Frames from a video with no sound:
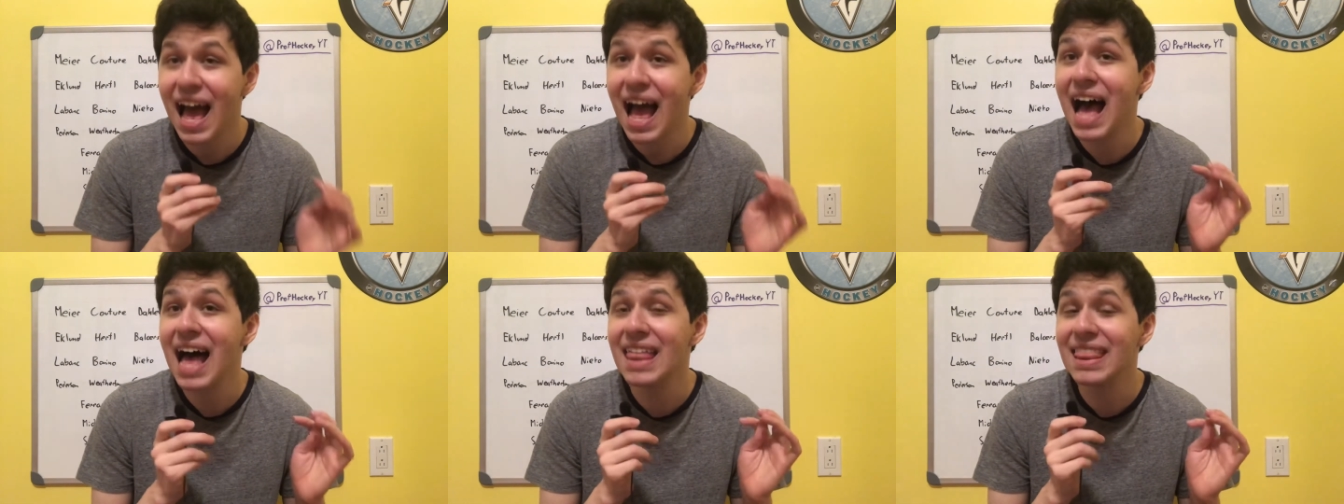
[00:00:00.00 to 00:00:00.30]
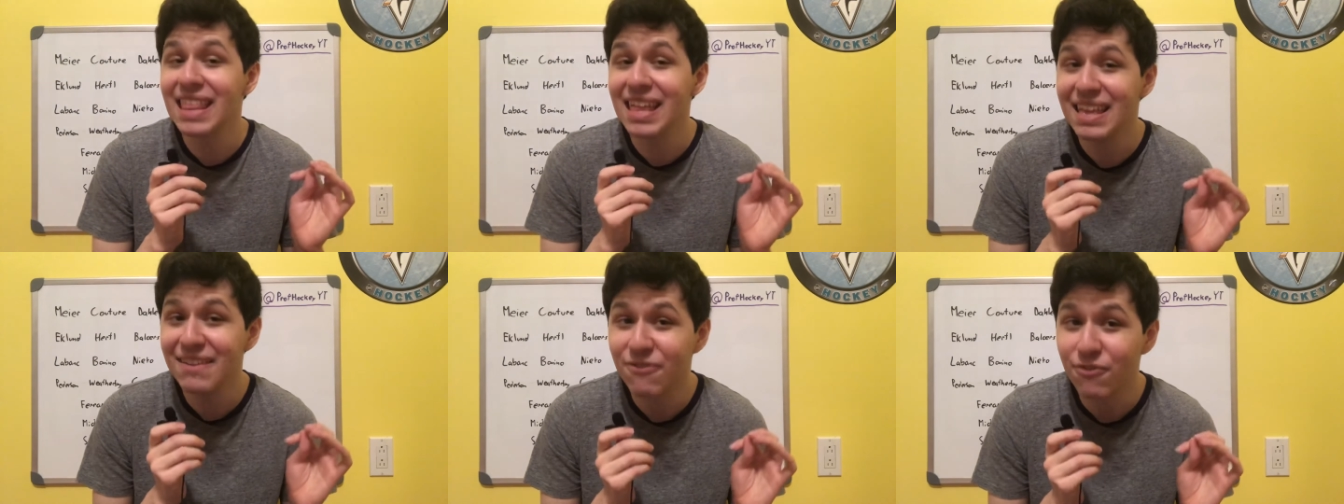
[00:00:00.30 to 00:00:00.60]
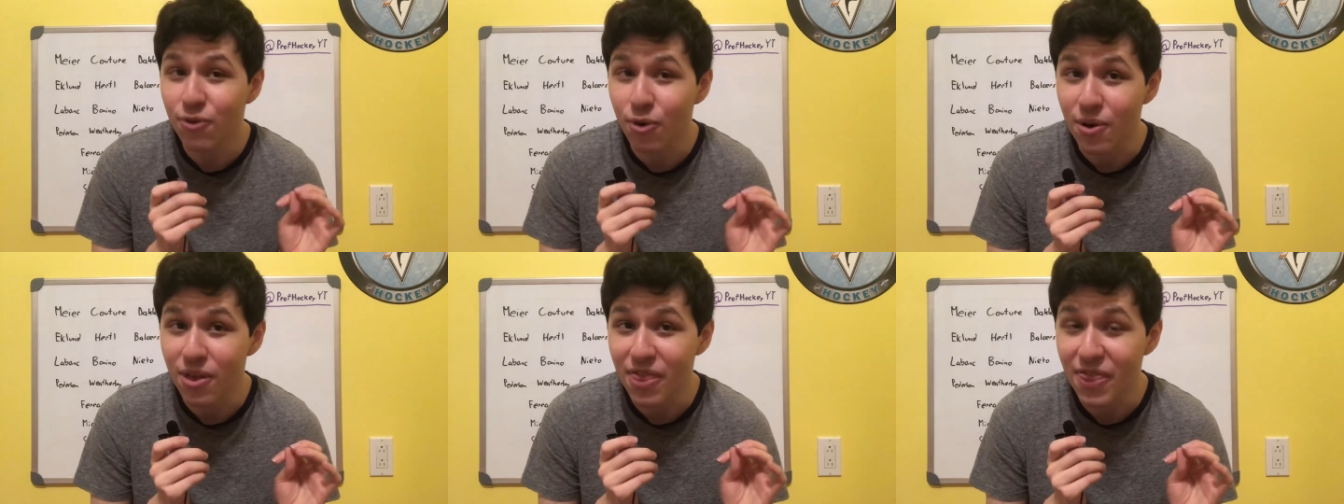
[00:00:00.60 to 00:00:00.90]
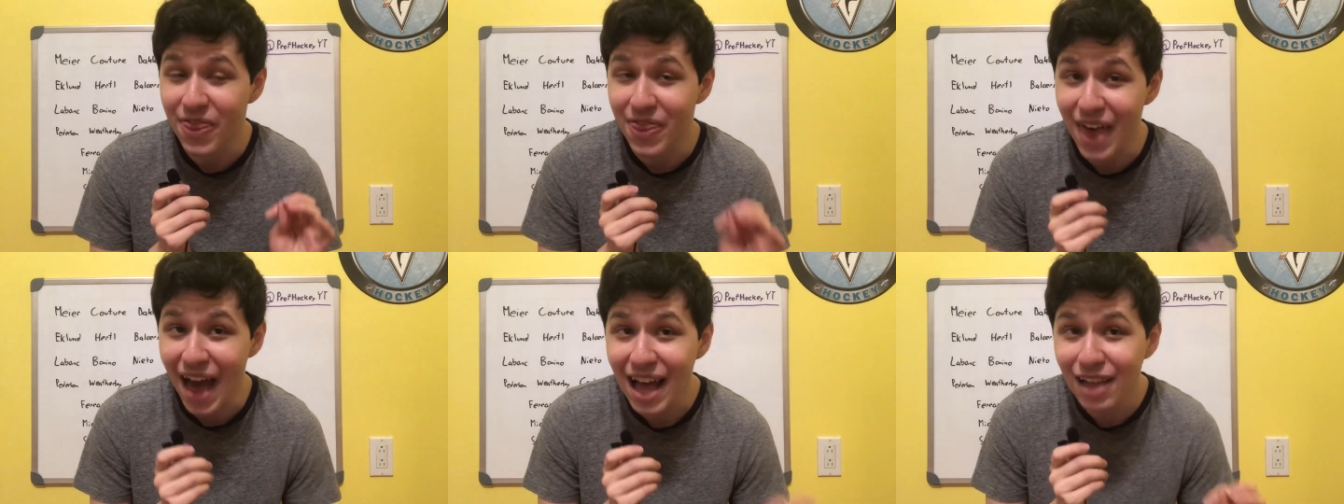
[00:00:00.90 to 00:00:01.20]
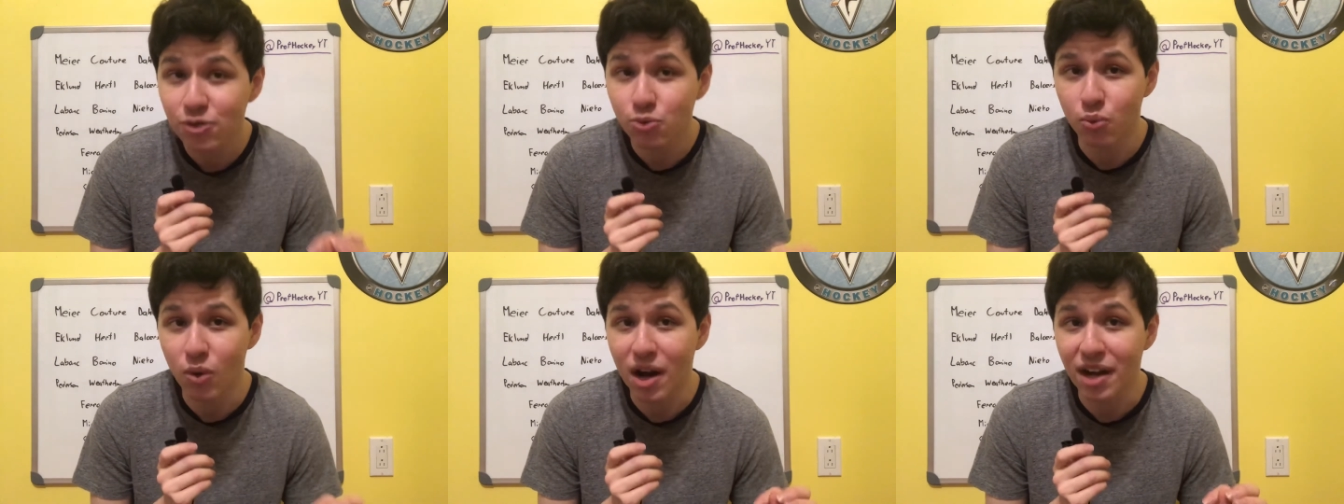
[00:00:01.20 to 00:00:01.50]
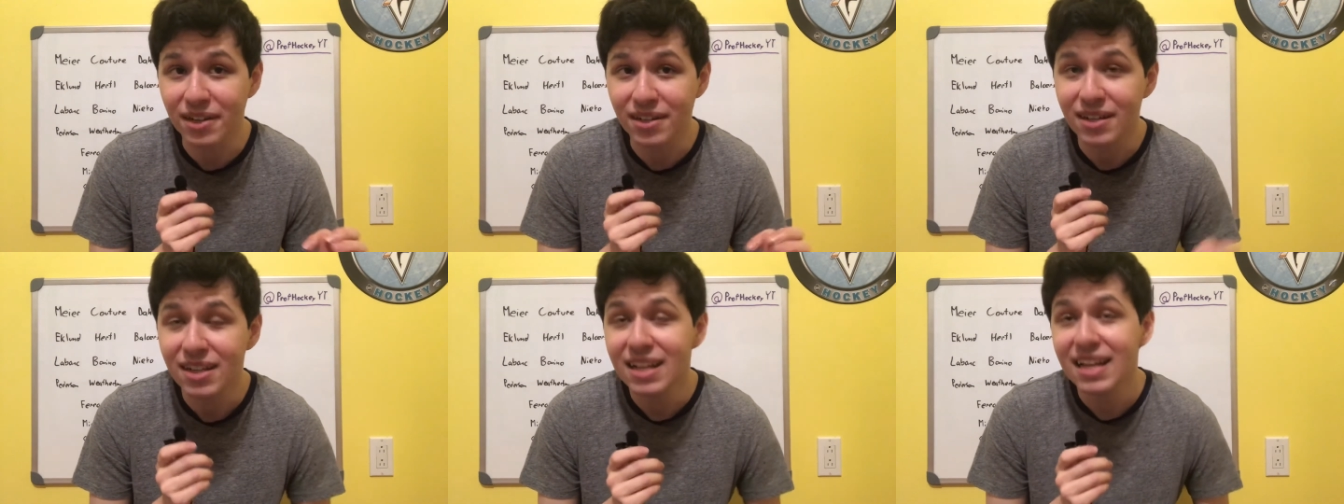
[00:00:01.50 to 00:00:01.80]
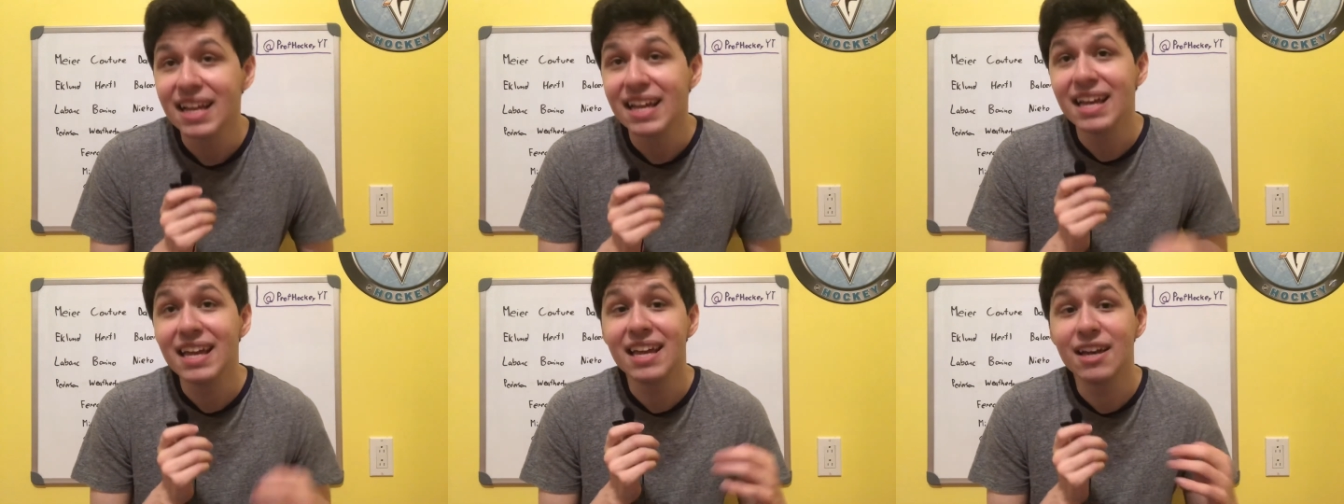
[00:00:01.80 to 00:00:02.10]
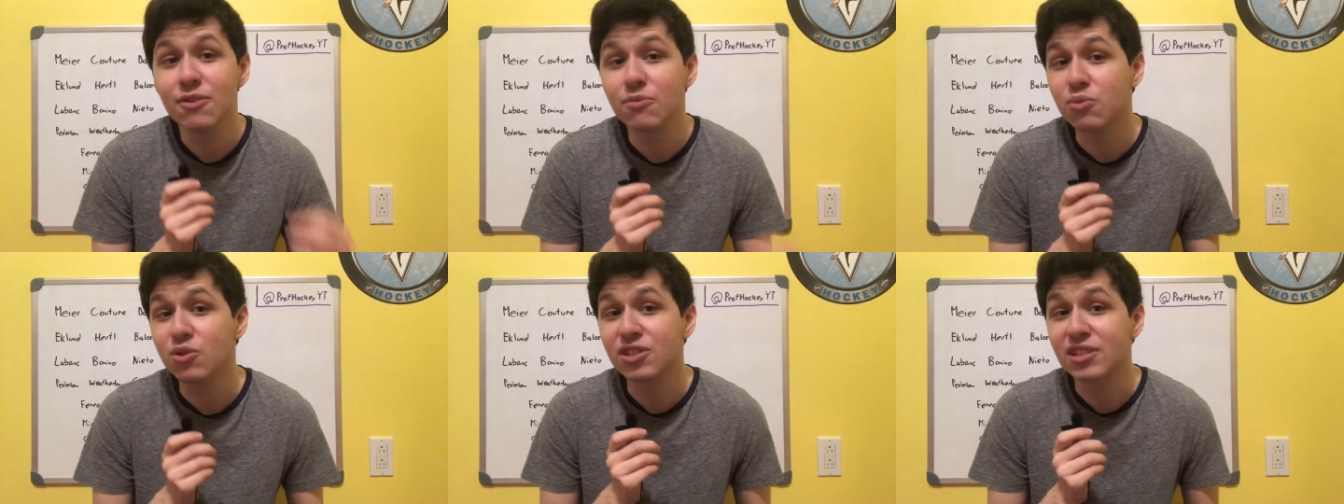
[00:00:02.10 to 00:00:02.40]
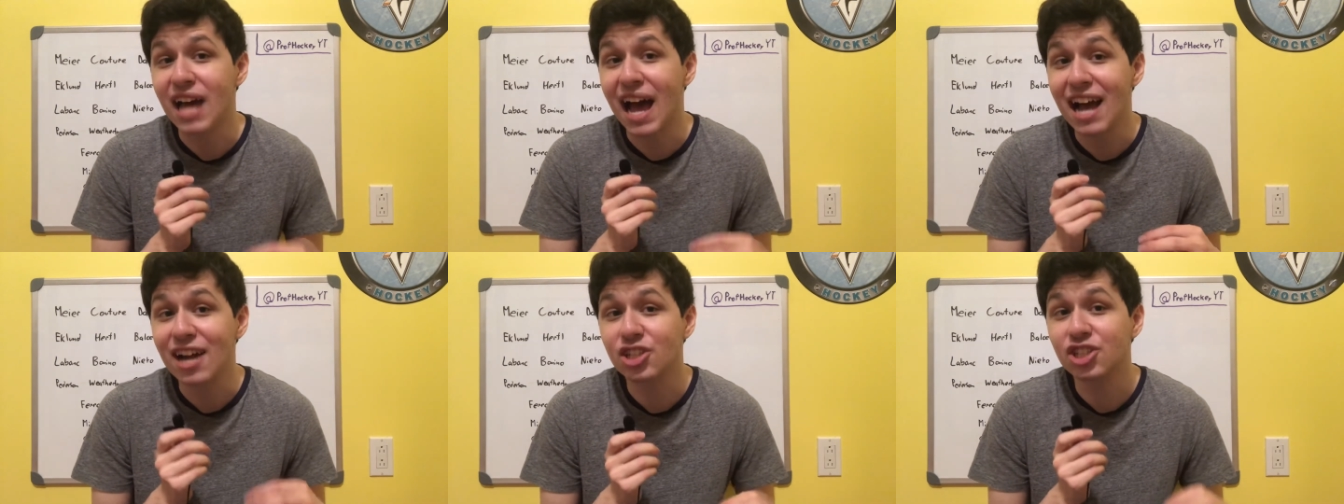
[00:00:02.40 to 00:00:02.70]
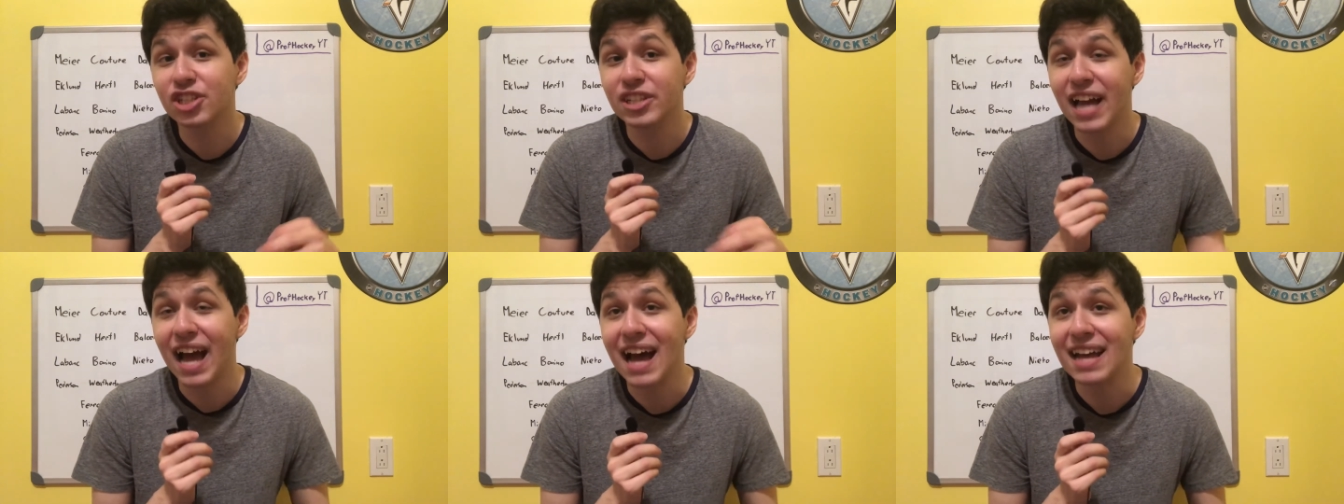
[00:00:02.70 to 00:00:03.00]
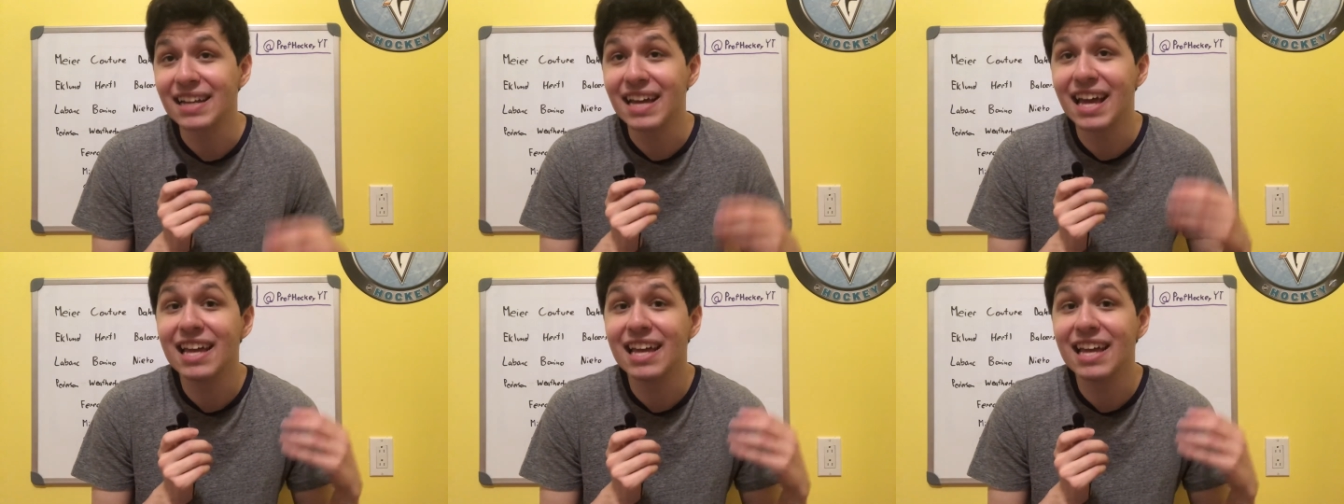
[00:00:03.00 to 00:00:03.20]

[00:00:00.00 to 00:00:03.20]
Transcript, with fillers: And for that one, it was actually at